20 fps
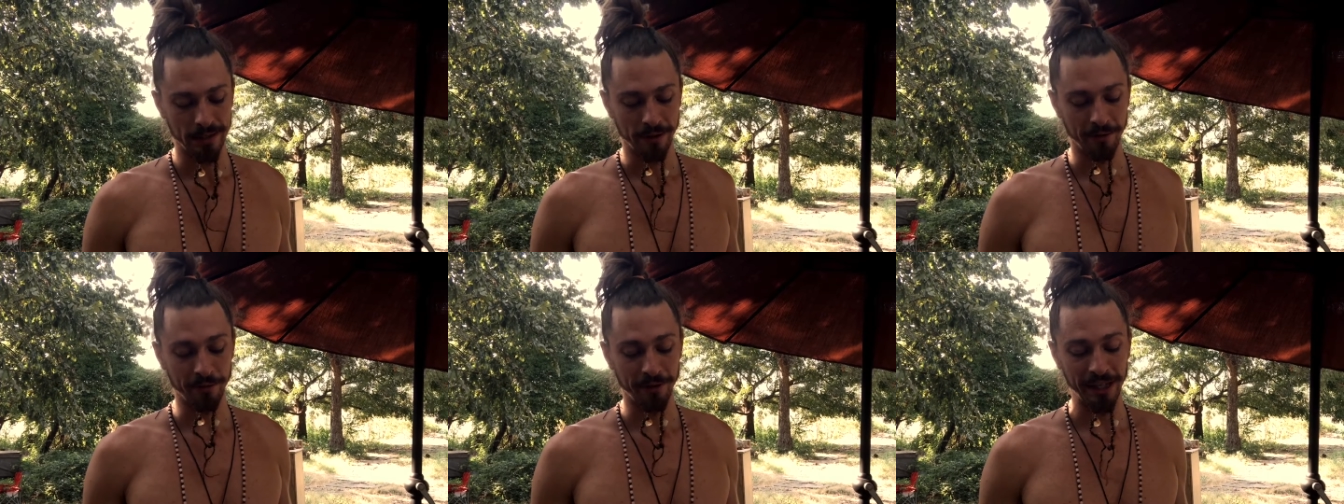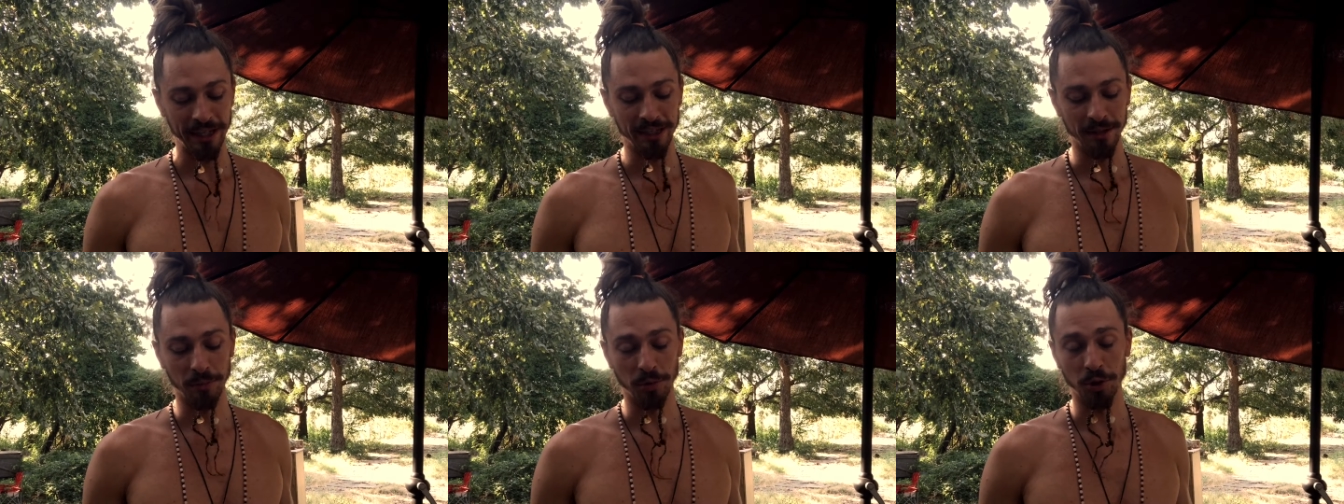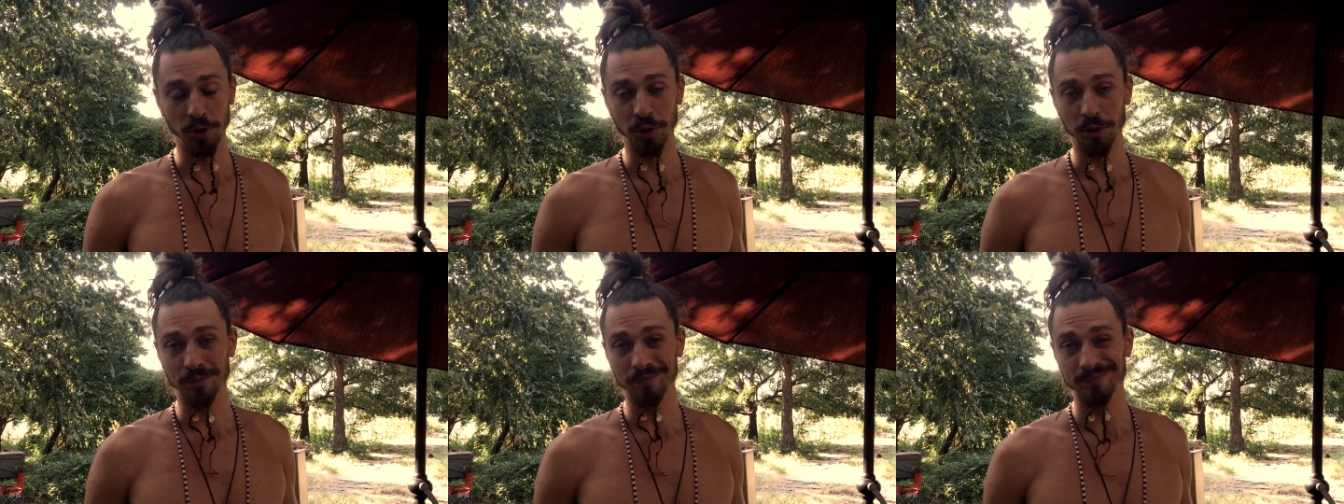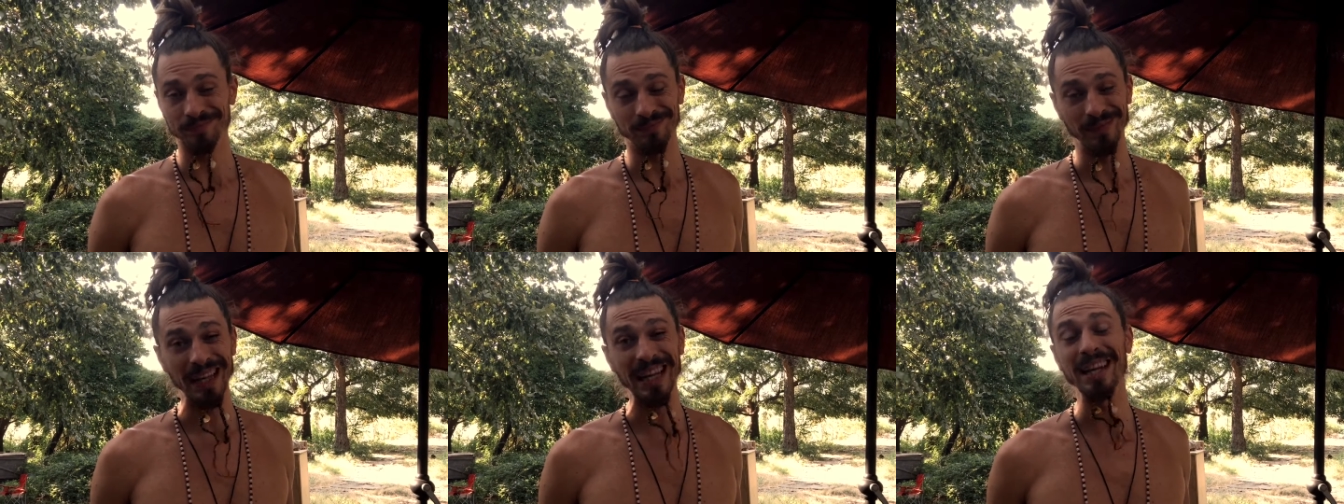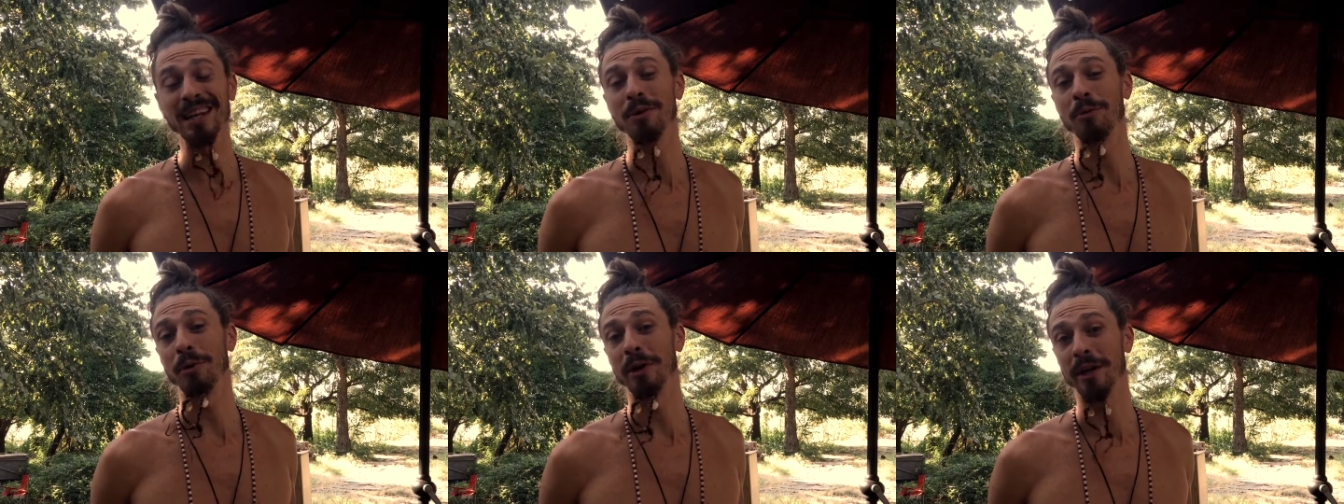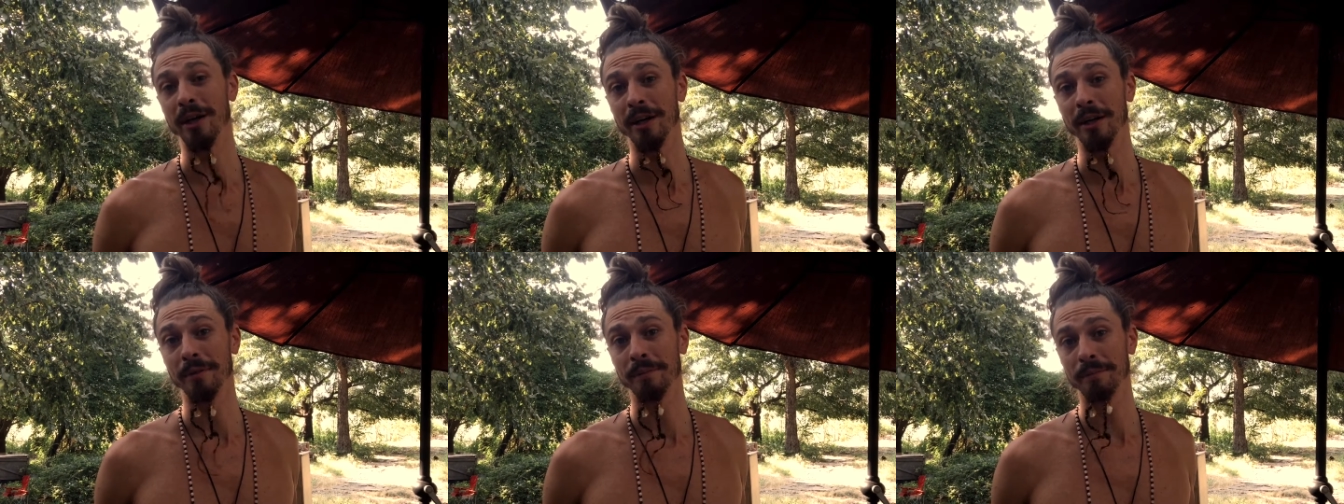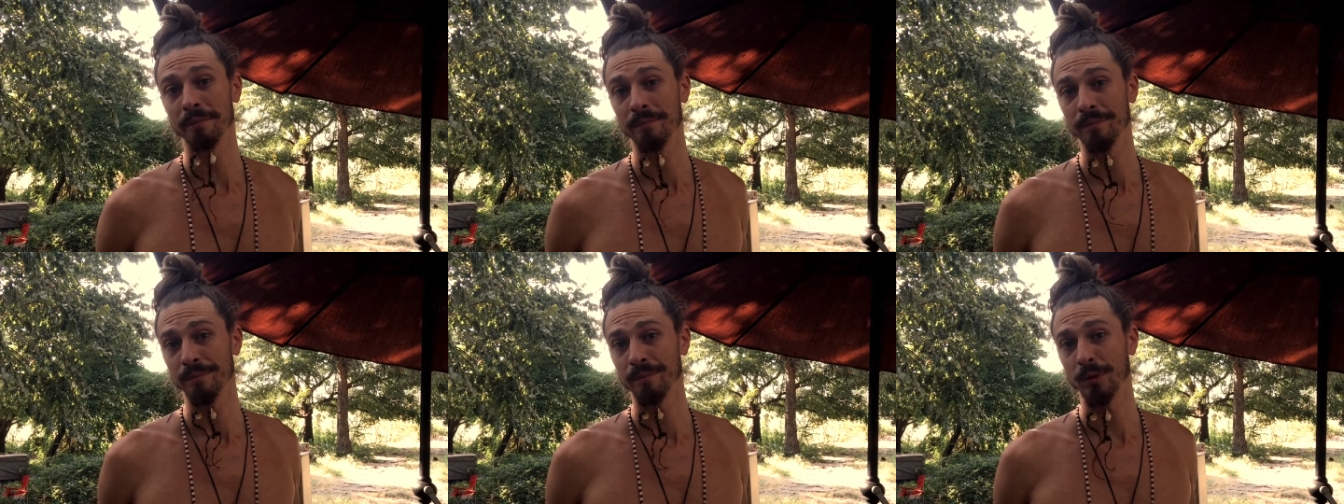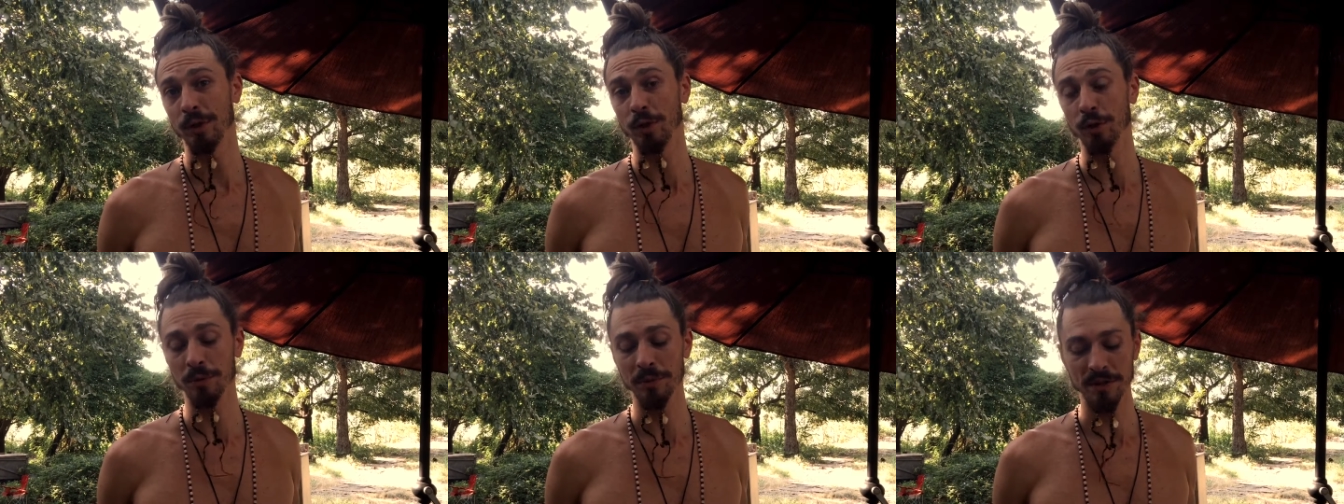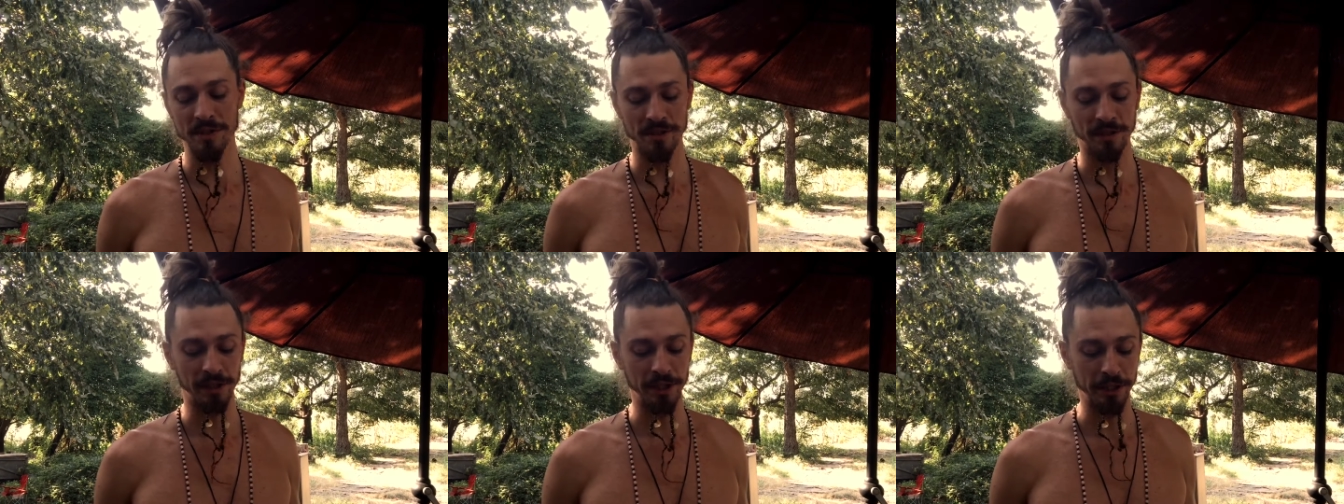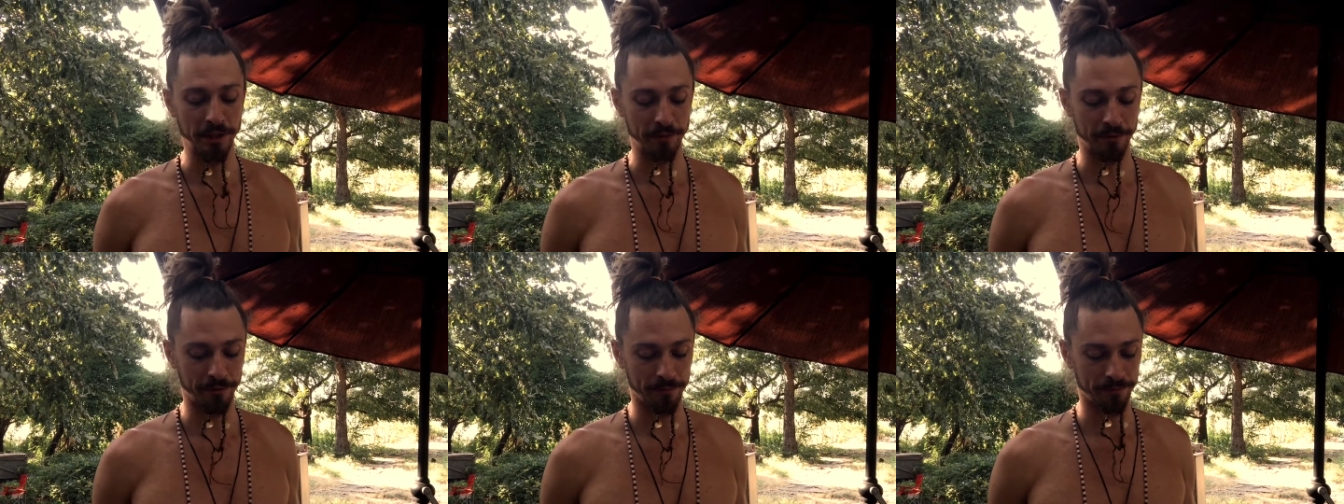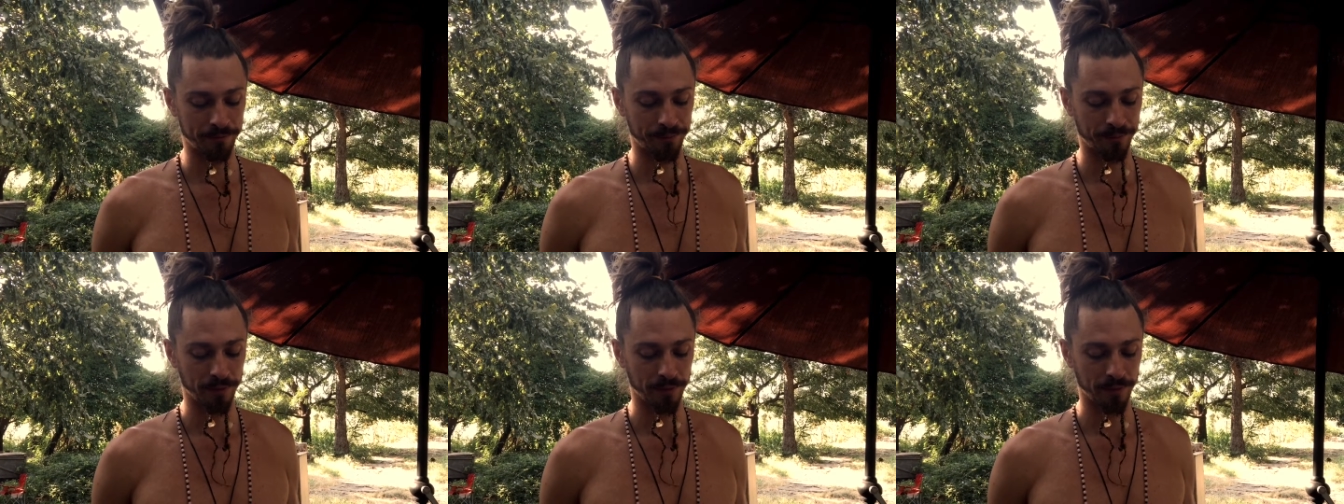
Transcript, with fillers: available anywhere humans live.